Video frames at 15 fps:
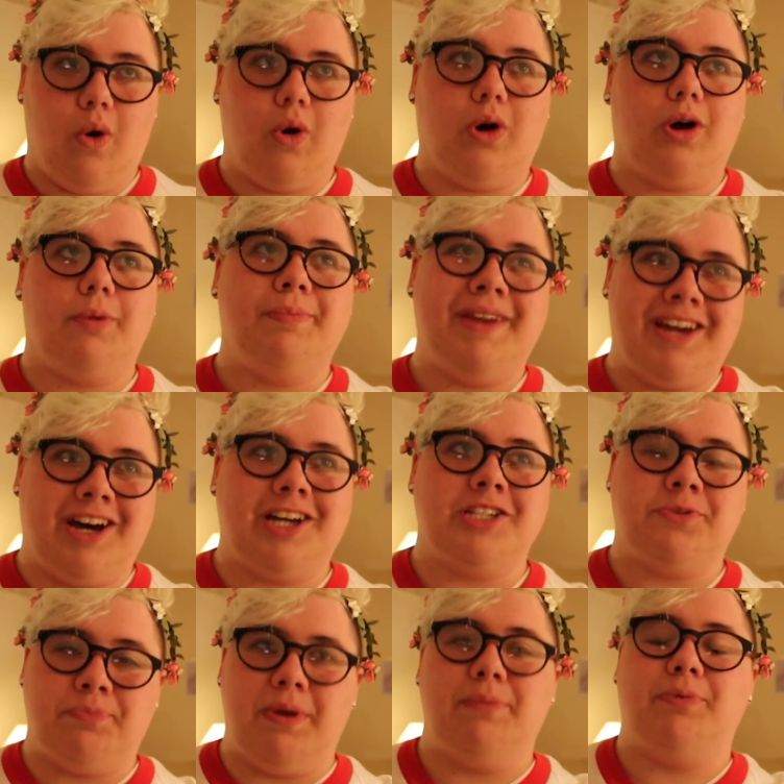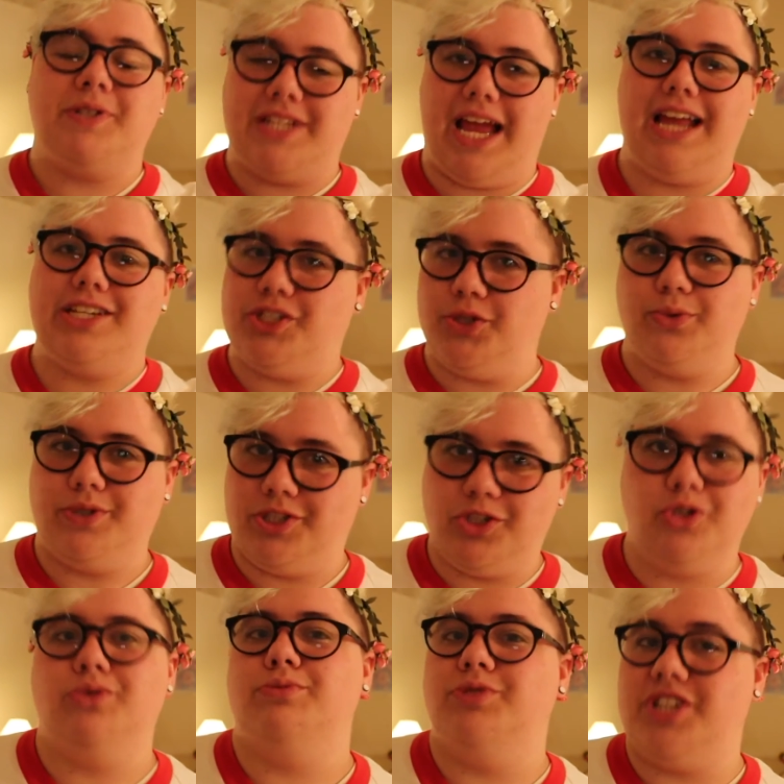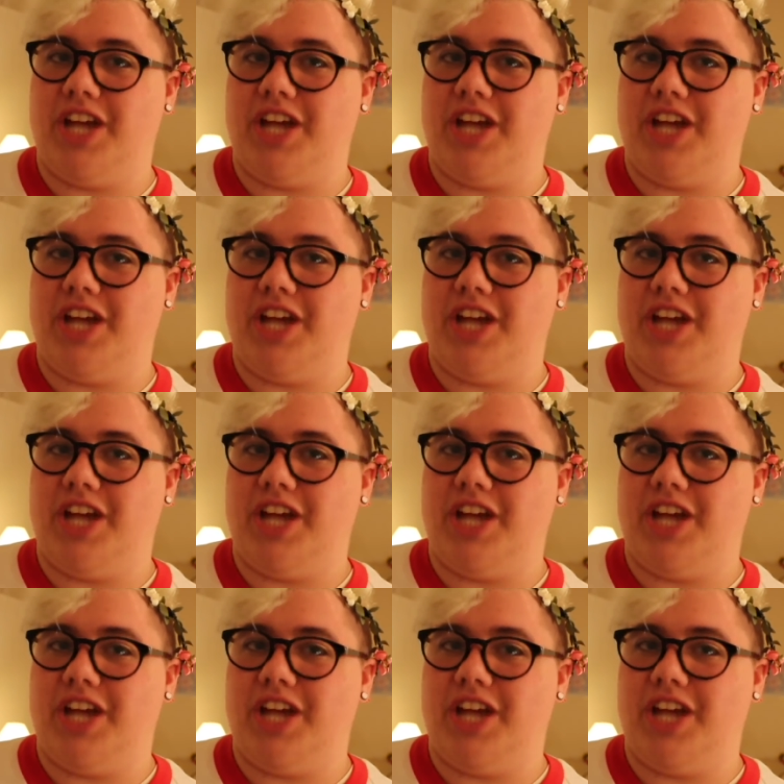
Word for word: or because people tend to assume